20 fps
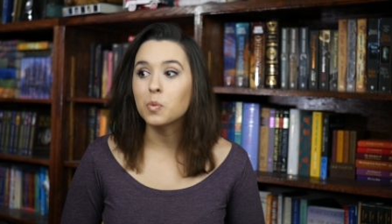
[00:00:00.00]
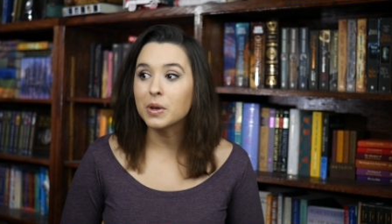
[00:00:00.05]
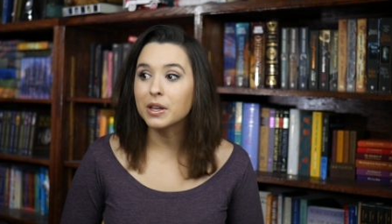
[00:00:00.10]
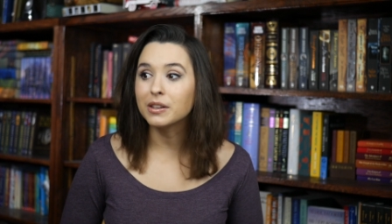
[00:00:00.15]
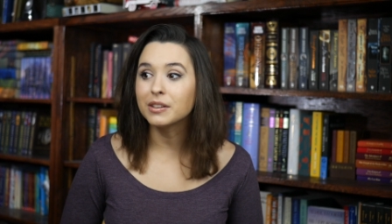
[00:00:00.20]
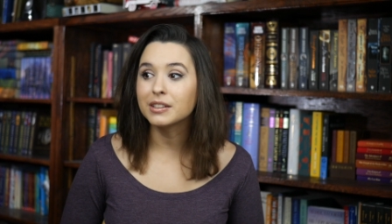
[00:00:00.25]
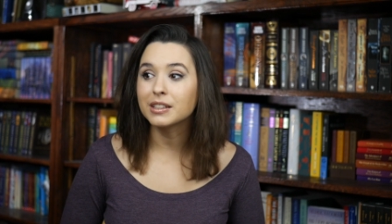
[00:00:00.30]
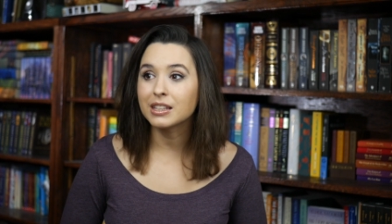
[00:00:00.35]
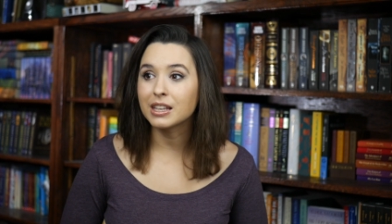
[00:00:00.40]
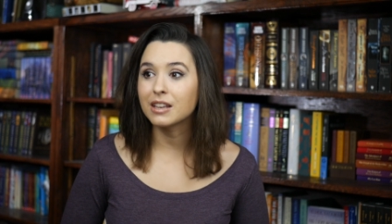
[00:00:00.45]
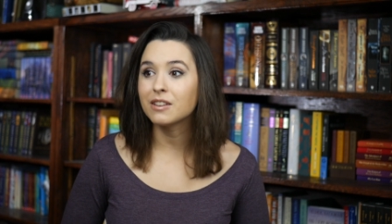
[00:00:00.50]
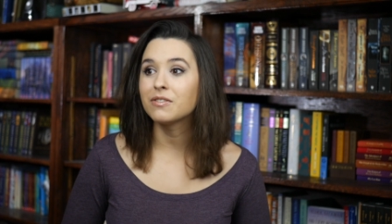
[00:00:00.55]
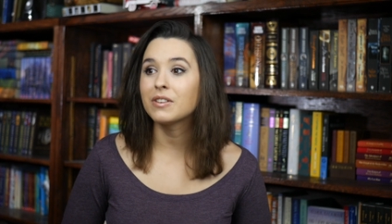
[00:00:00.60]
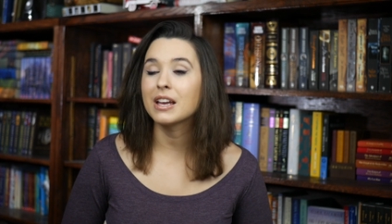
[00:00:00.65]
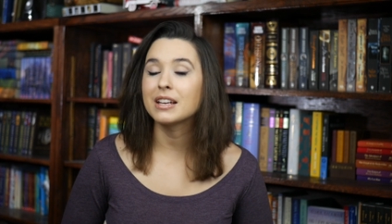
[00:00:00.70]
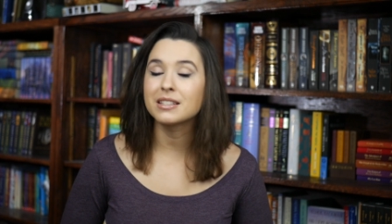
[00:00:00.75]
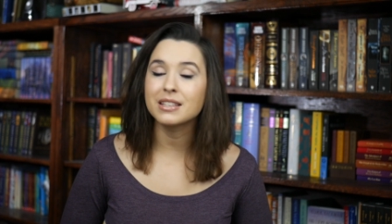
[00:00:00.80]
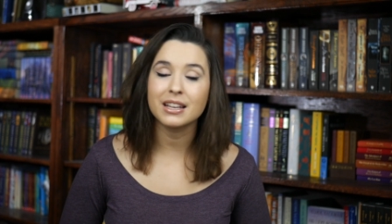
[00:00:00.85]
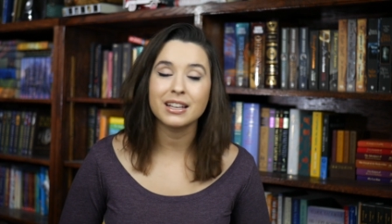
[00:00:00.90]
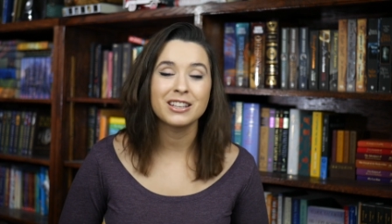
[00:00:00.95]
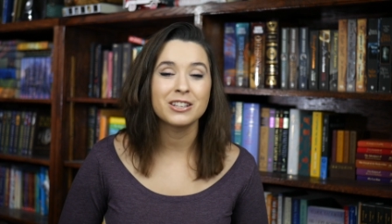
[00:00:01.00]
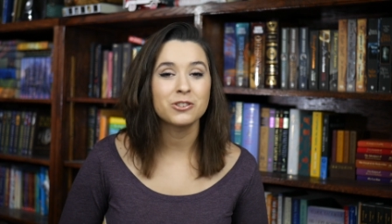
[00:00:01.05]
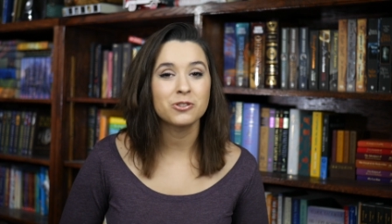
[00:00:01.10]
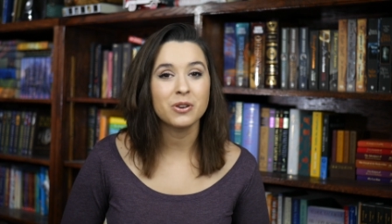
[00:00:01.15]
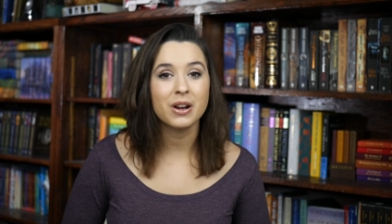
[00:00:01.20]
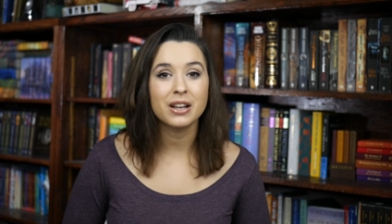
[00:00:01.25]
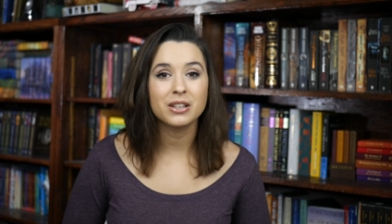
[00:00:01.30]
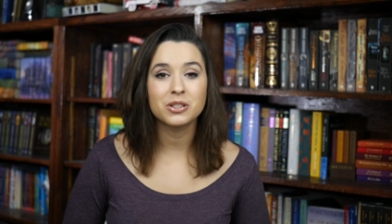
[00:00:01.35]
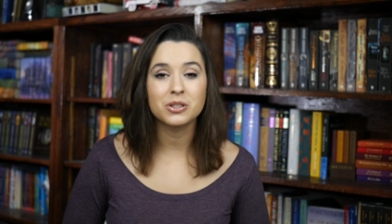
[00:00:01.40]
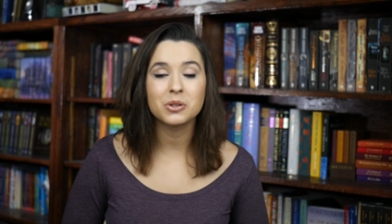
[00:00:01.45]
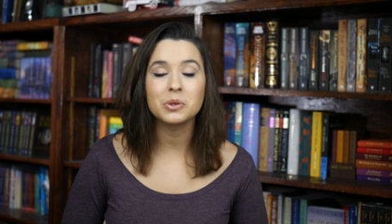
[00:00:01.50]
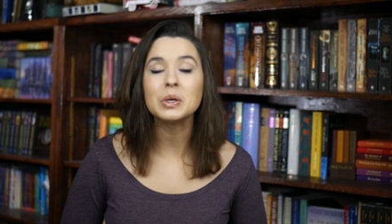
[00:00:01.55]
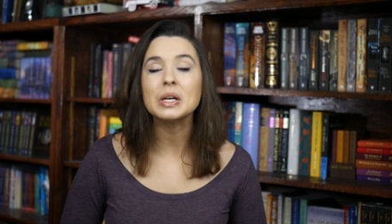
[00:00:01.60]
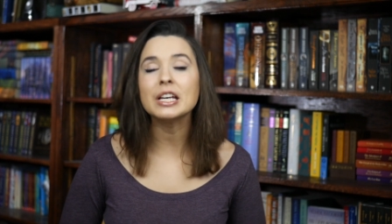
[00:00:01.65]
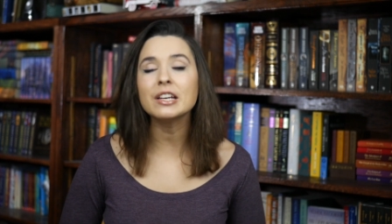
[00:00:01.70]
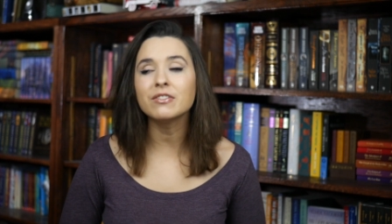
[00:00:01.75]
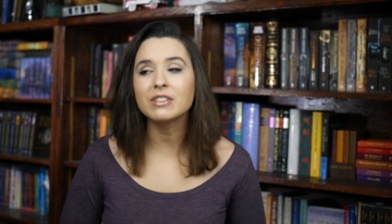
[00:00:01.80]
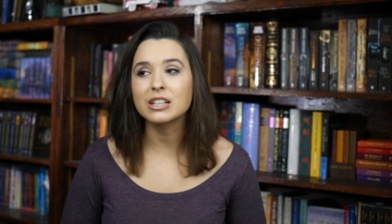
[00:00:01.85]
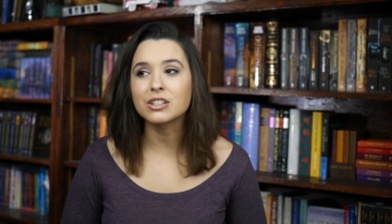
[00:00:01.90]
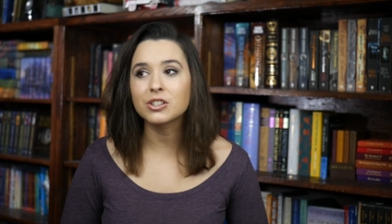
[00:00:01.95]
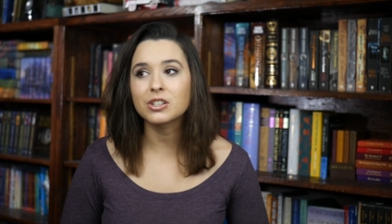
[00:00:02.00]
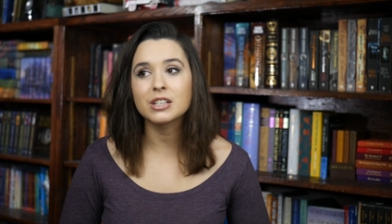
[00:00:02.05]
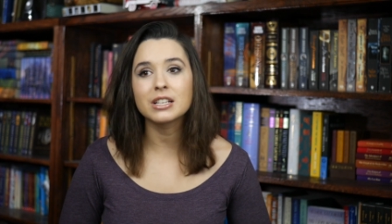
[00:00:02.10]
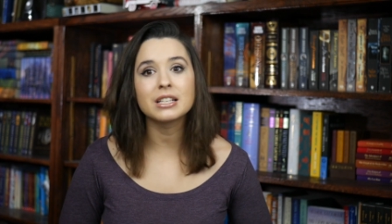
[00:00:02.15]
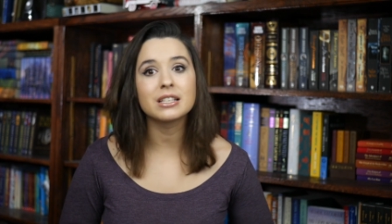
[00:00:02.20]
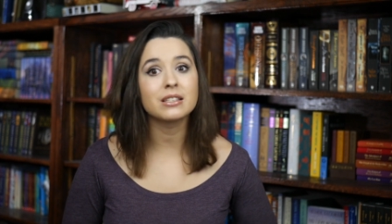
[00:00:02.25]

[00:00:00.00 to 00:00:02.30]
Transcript: will give a second try to eventually.